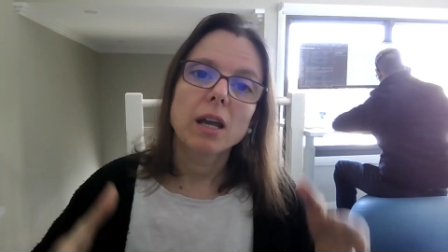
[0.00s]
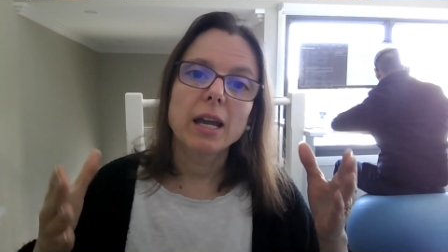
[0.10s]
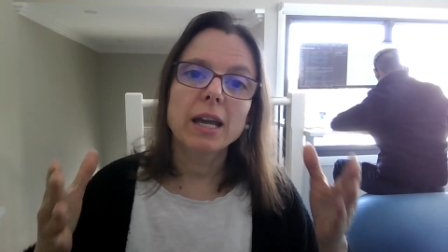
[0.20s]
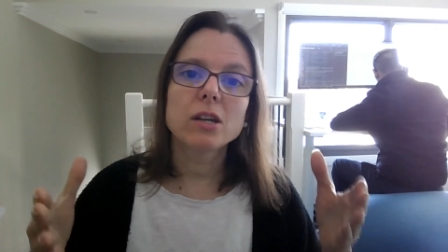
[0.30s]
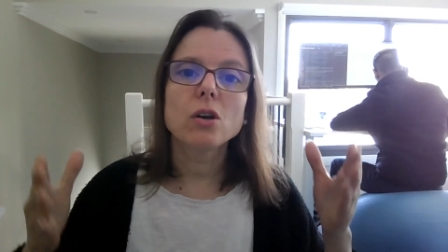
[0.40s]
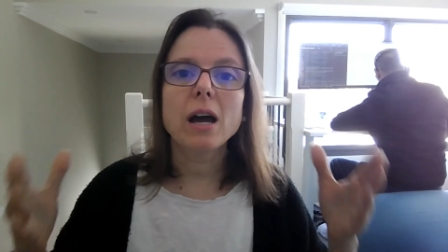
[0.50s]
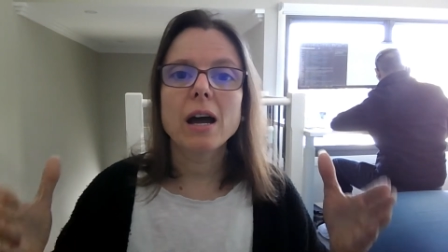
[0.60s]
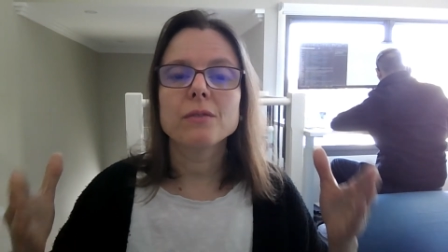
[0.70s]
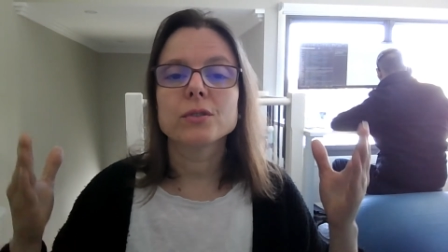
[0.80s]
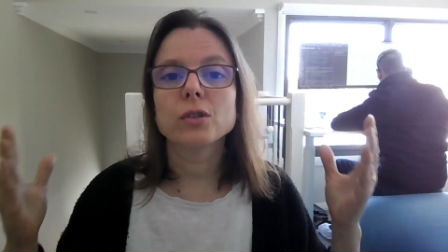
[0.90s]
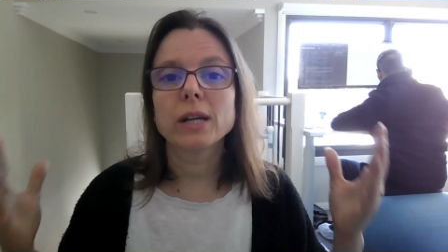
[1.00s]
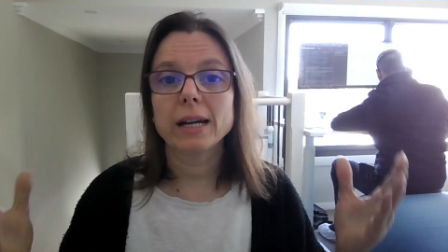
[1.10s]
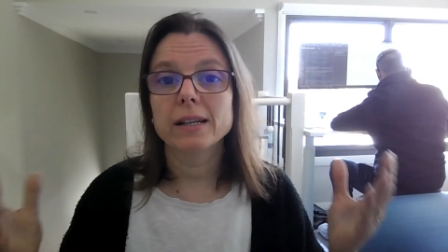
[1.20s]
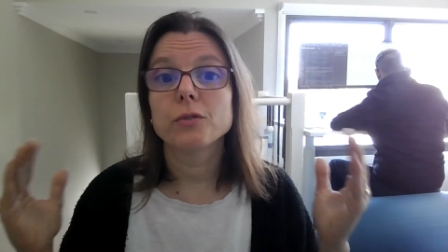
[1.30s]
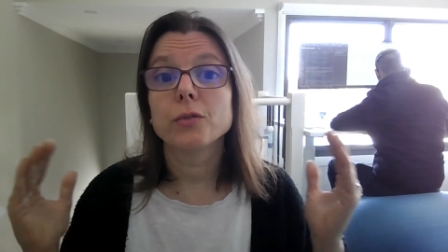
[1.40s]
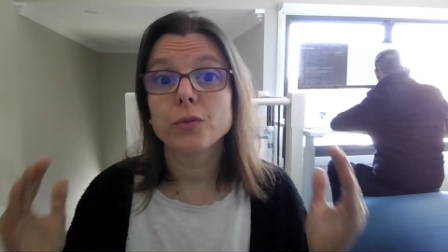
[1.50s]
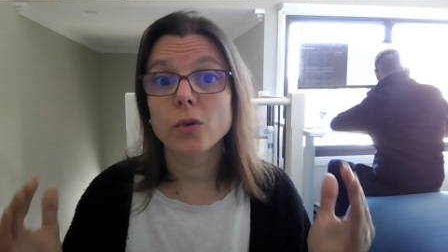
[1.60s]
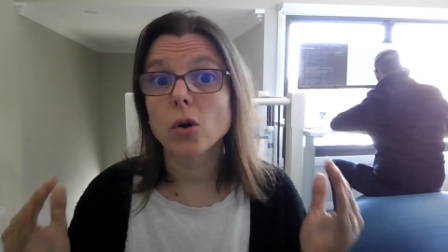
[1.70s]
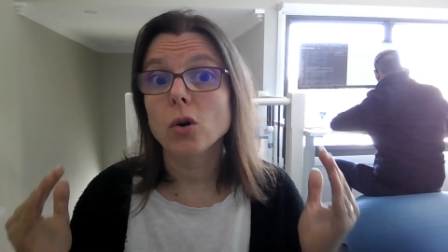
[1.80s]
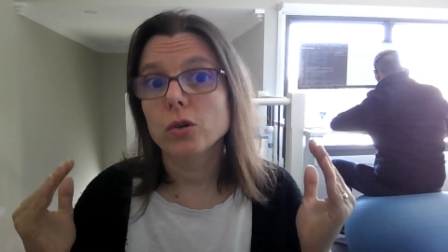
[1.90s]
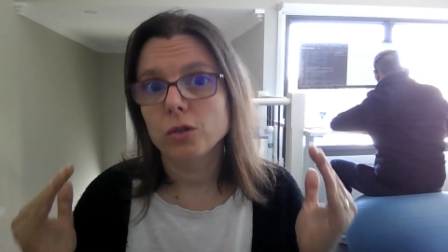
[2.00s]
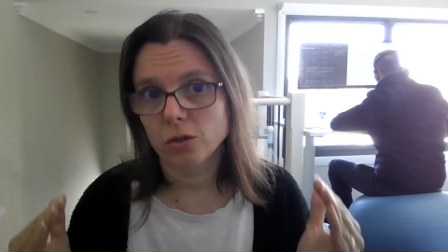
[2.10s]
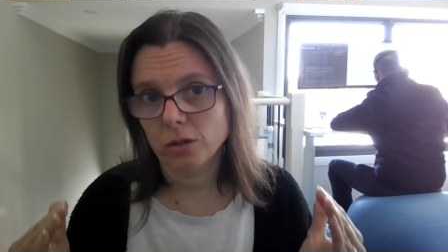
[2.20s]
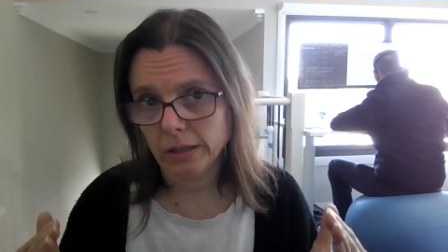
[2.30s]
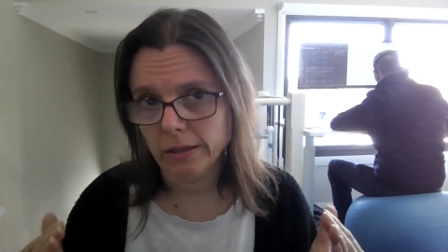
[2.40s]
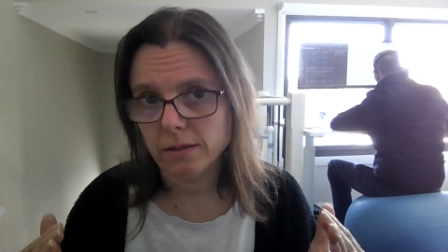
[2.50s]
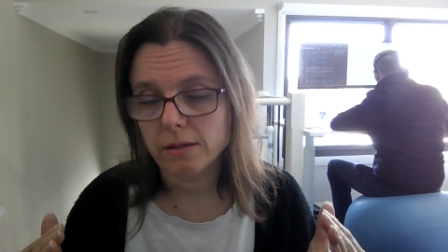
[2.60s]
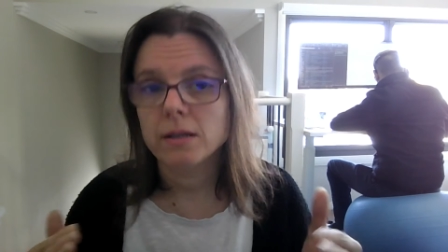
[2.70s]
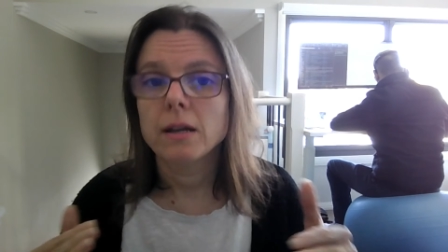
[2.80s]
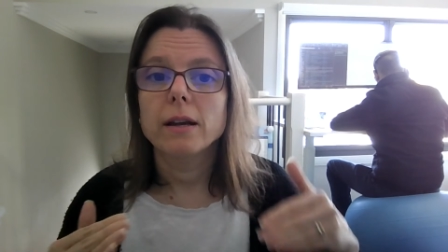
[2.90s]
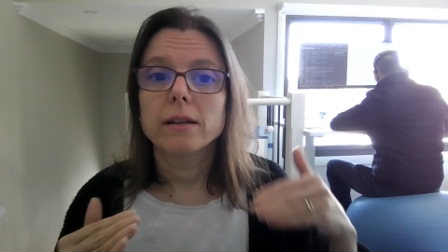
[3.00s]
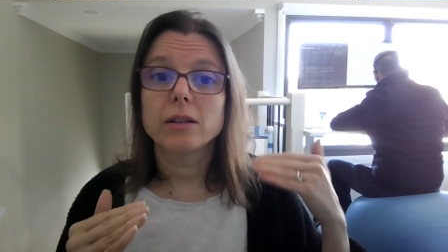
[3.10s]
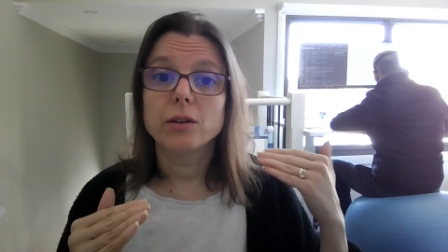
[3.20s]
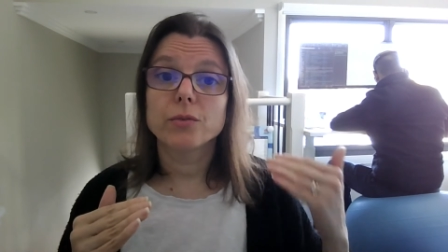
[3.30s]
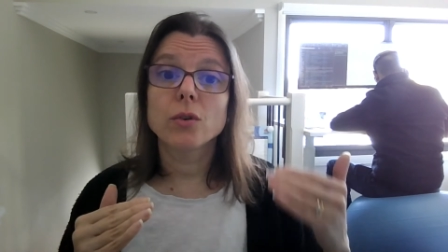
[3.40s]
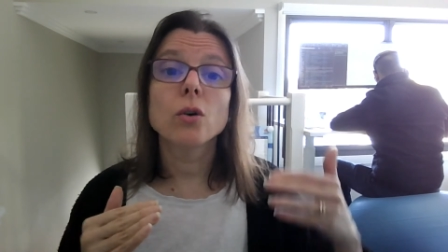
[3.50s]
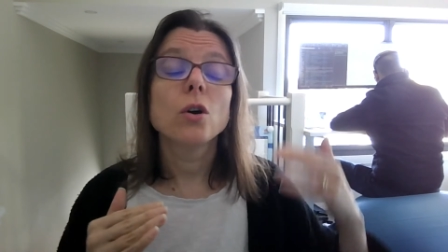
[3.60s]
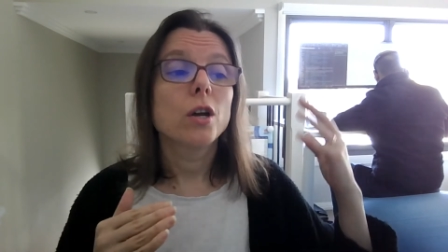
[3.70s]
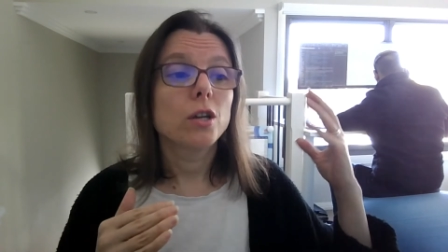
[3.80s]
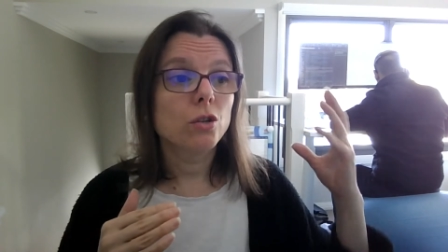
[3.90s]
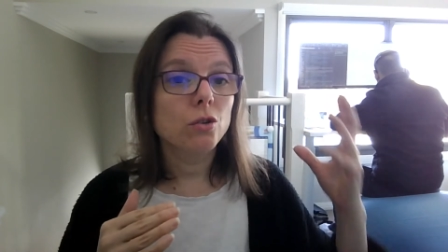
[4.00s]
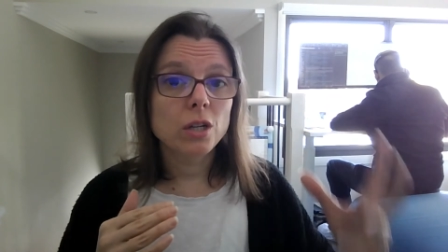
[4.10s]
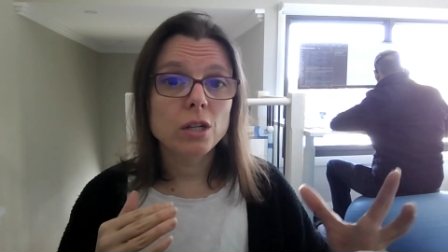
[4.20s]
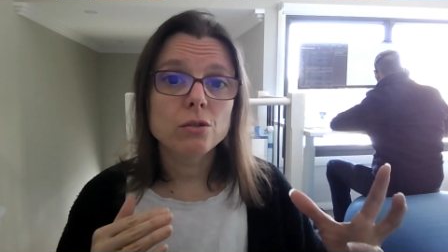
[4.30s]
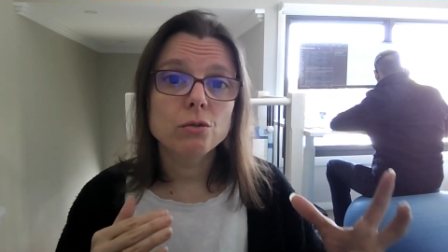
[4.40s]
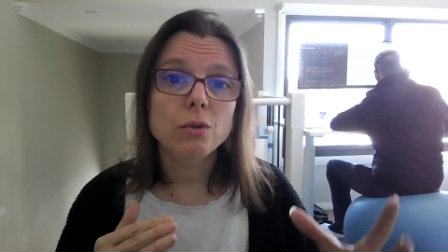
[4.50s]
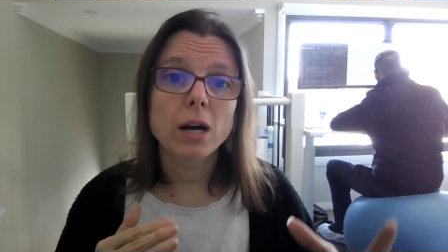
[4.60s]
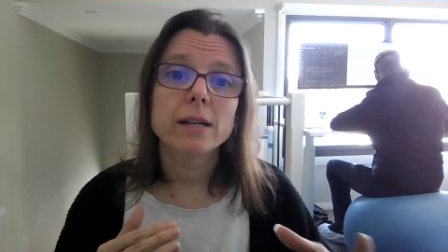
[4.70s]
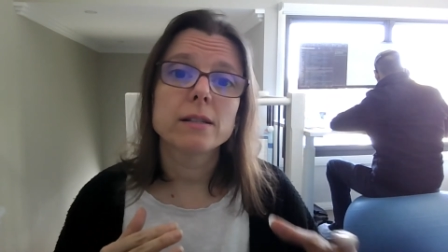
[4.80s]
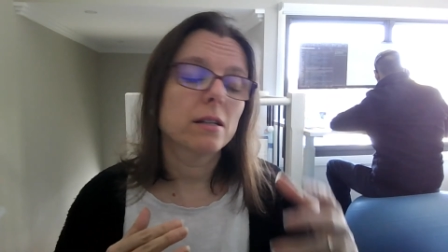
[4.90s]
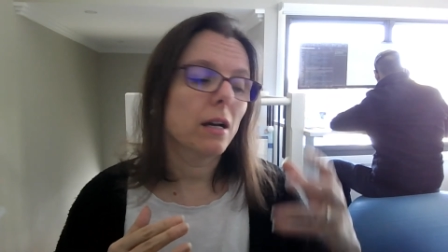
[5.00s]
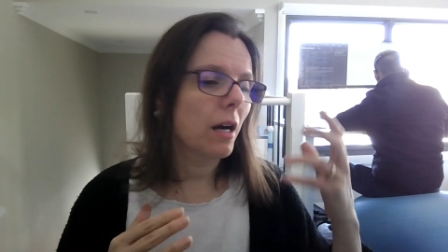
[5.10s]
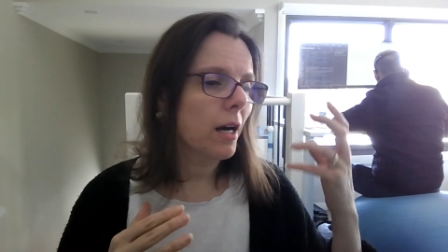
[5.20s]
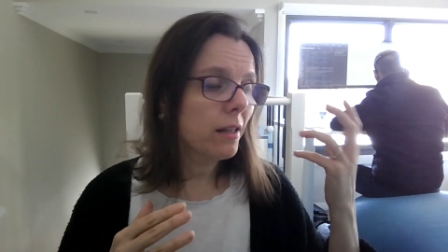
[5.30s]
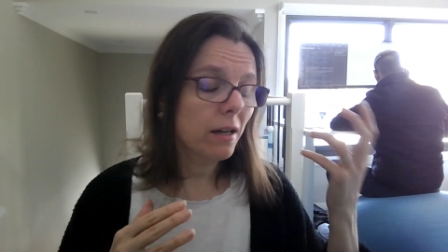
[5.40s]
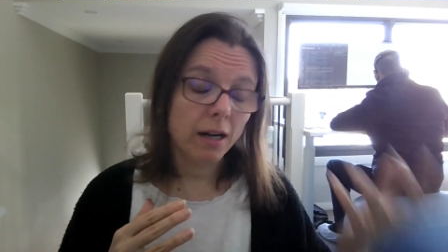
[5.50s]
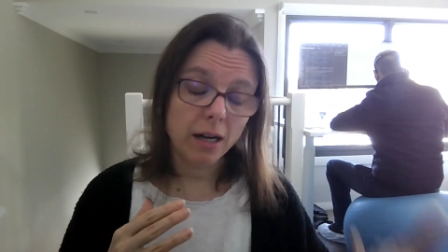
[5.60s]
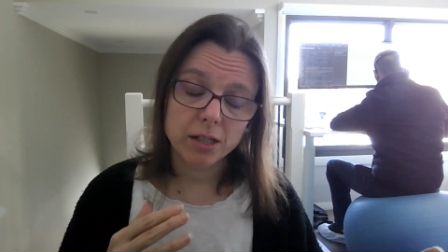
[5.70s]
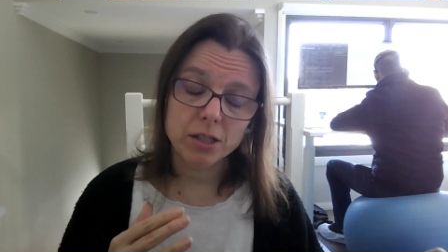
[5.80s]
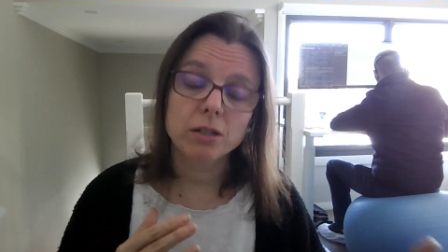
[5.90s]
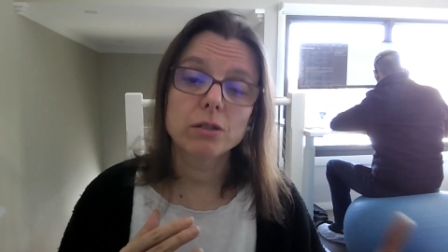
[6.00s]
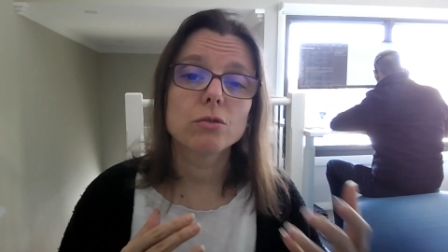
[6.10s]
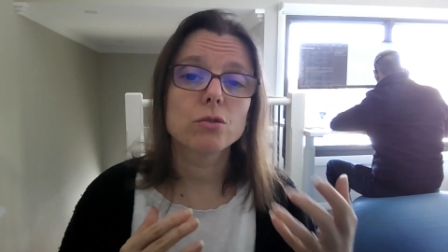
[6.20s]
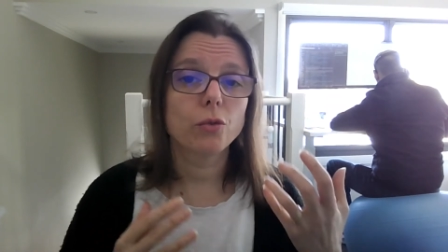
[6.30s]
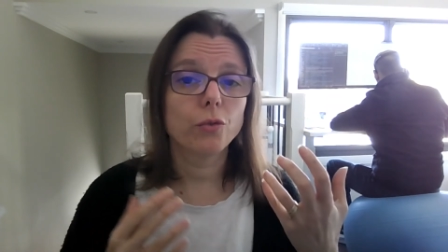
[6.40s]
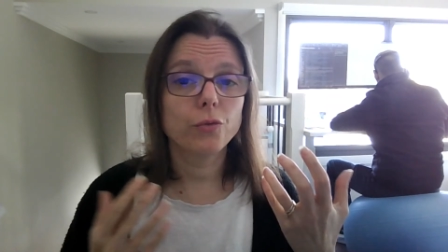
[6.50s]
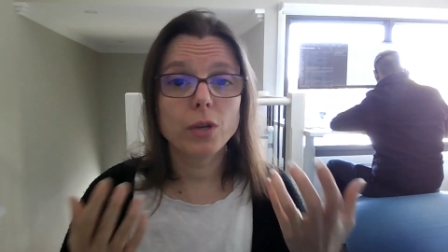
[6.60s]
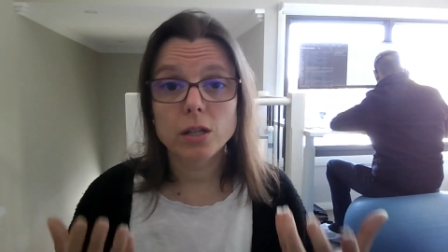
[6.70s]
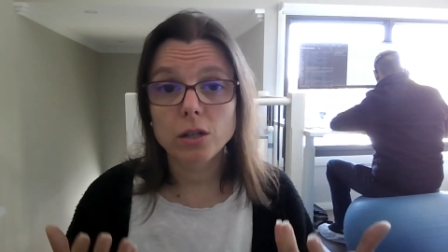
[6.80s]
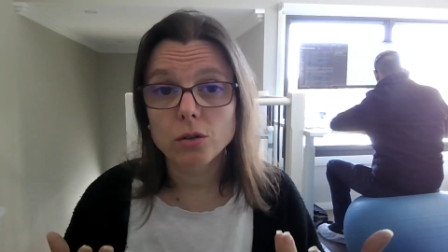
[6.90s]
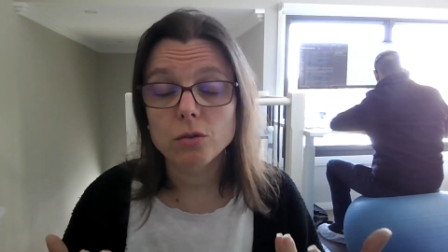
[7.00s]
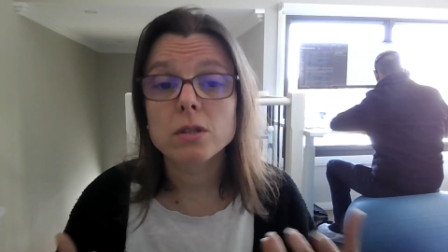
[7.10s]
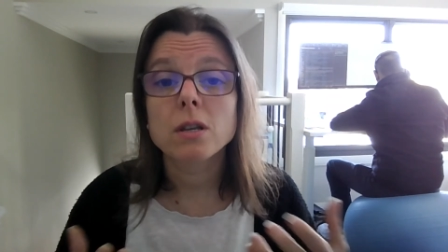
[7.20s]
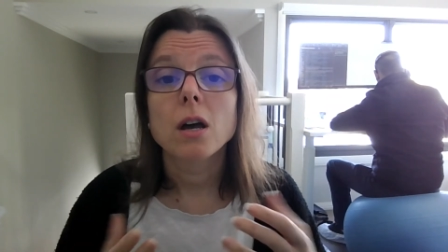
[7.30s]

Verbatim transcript: and you have to cater for your clients. Therefore, you need to write either articles or videos